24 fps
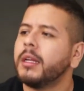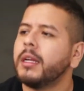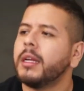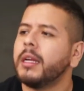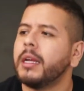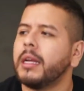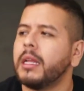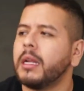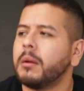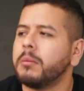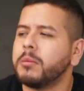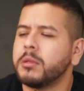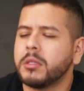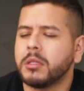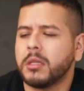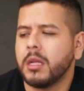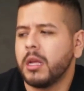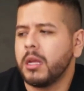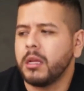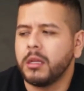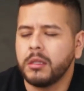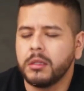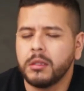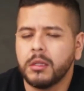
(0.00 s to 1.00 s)
and I'm just
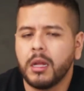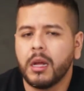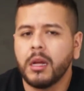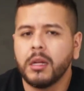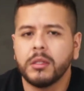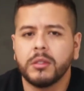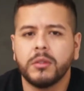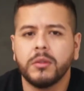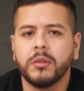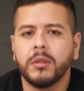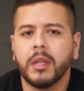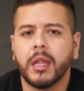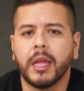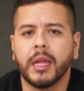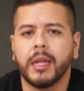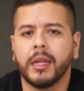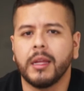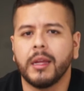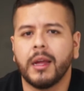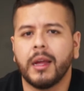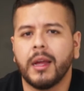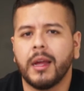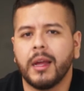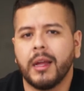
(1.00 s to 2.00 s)
like, nah, dude, like
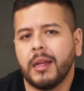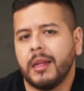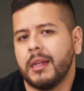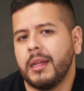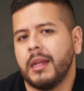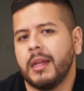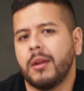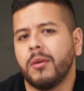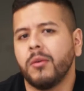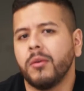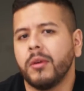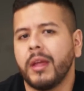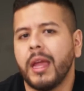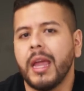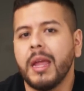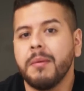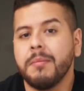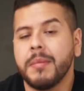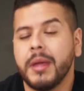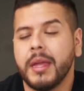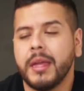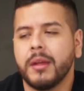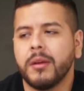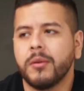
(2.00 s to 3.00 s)
I don't
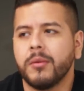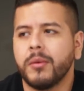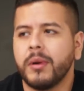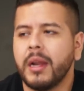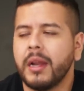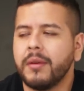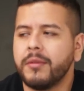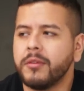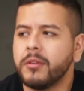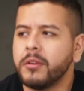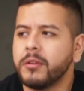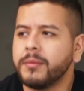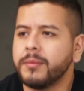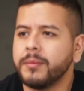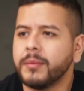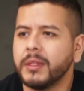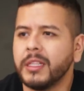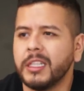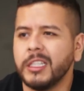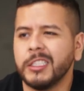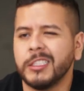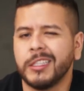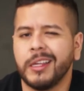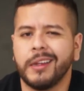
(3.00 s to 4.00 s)
gangbang or whatever. And
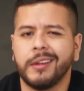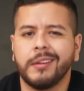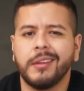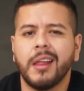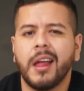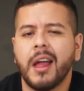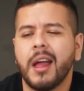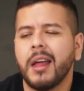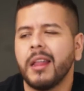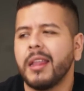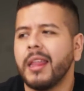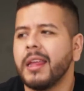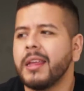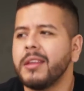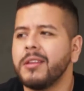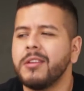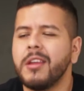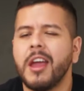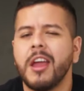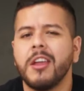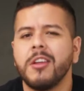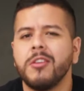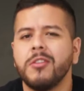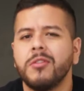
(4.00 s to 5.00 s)
he's like, nah, like yeah,
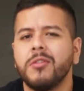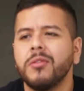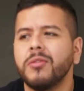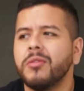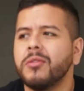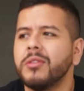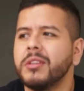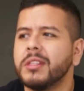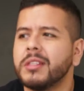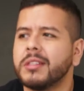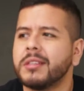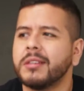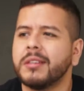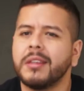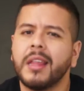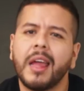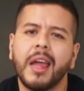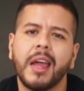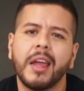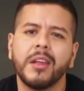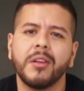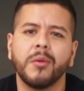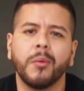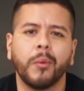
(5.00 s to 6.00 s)
you do this and
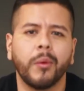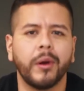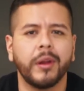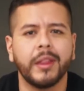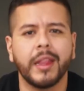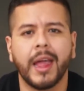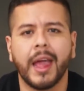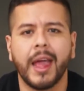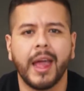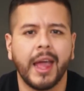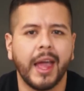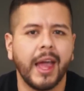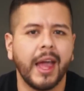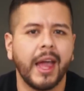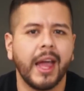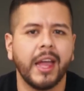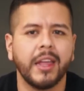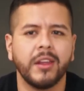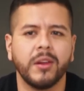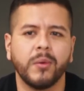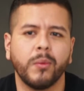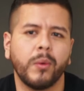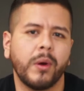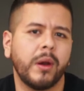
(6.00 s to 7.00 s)
that. You're wearing that hat.
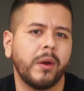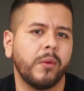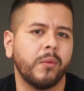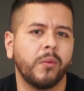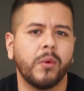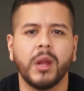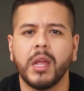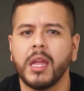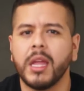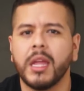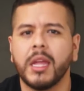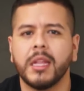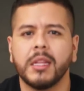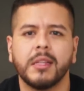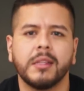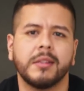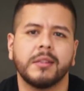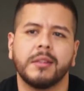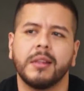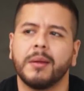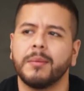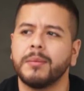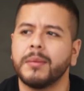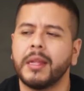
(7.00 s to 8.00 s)
You're wearing reds.
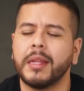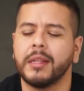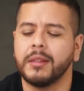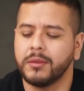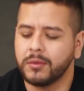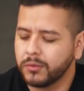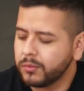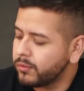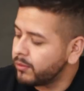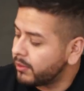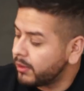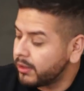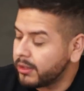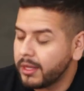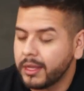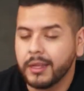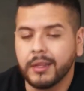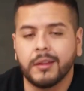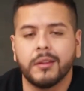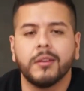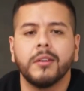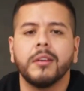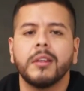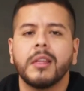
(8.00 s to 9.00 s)
And I'm like, dude, like
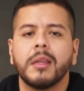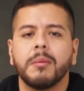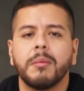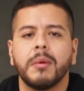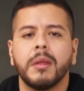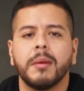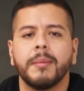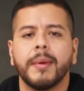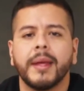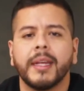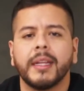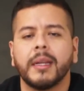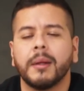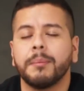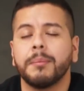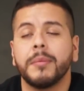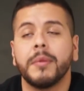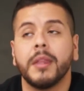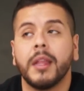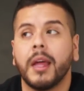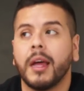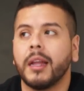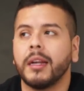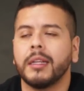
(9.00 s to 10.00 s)
look at me, man. I'm
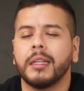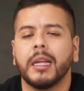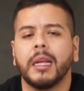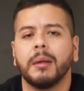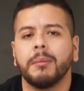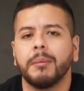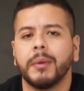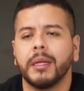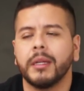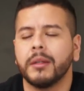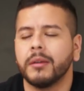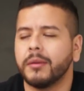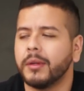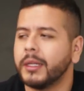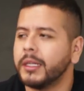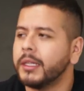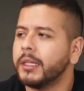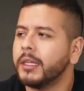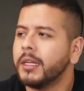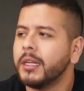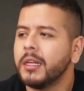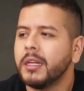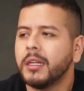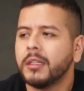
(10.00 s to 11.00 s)
not a gangbanger, right?
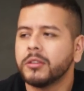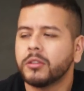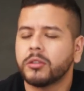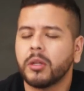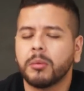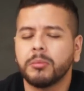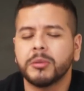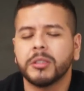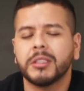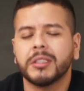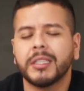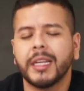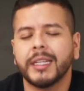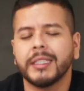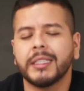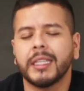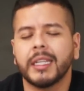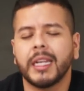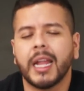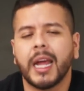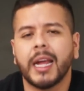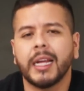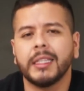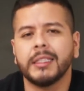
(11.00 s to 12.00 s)
So I'm just like
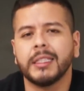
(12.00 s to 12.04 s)
denying